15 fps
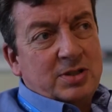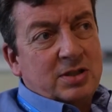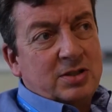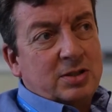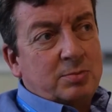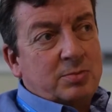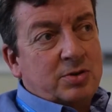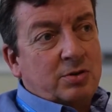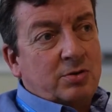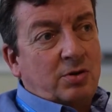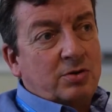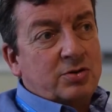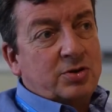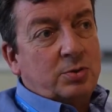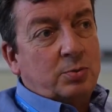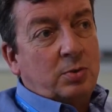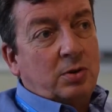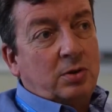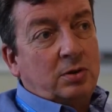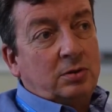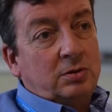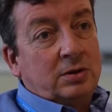systems across the
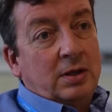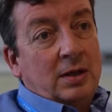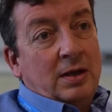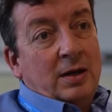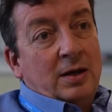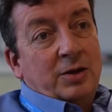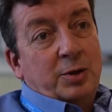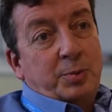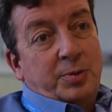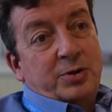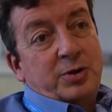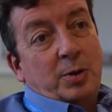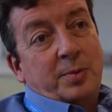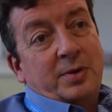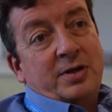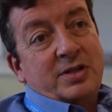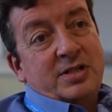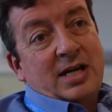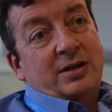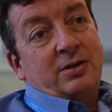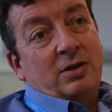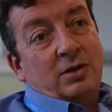world, the predominant
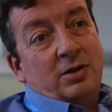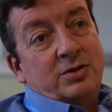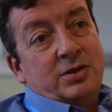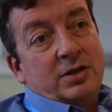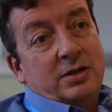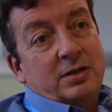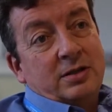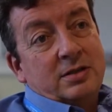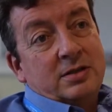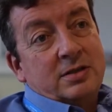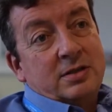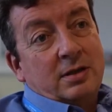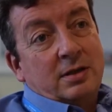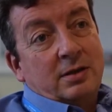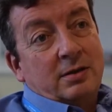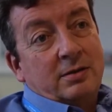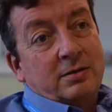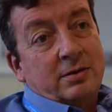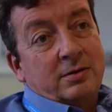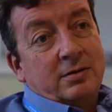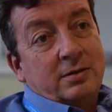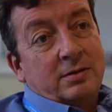technology that's
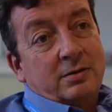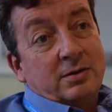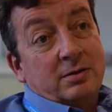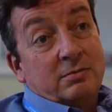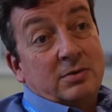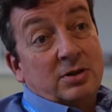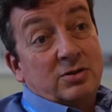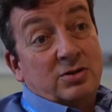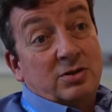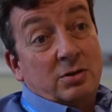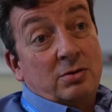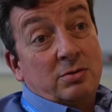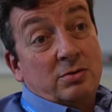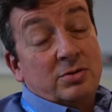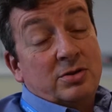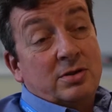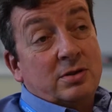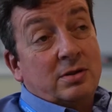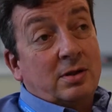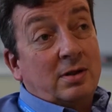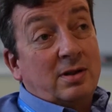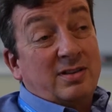
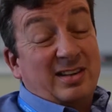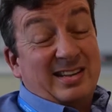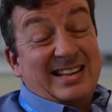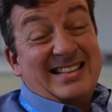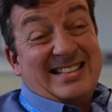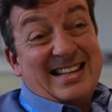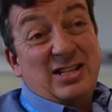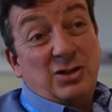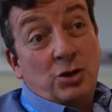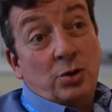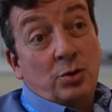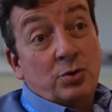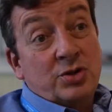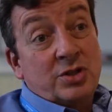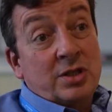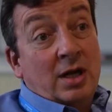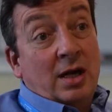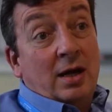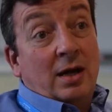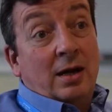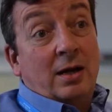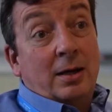used, that is in use,
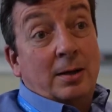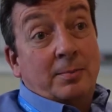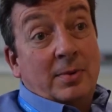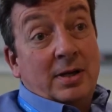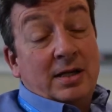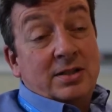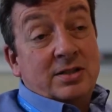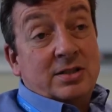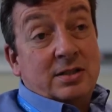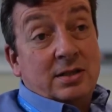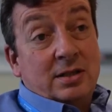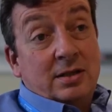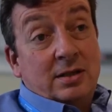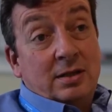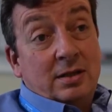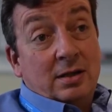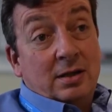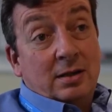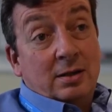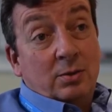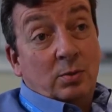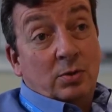is the
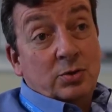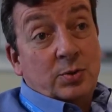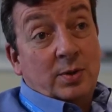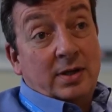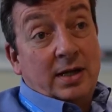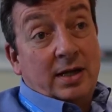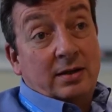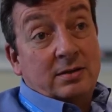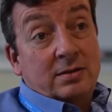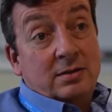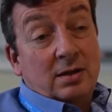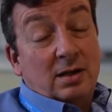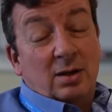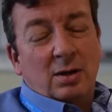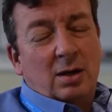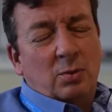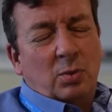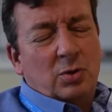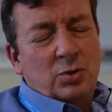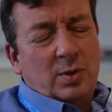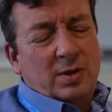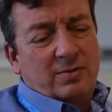
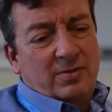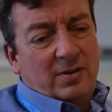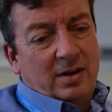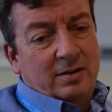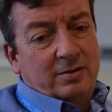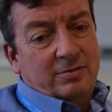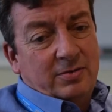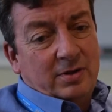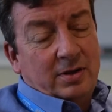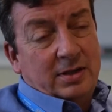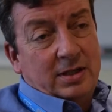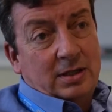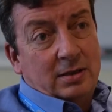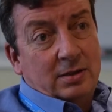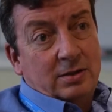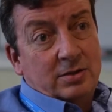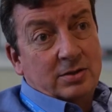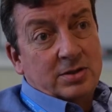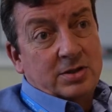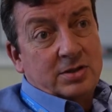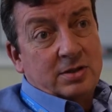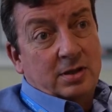125
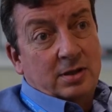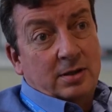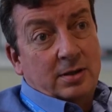kilohertz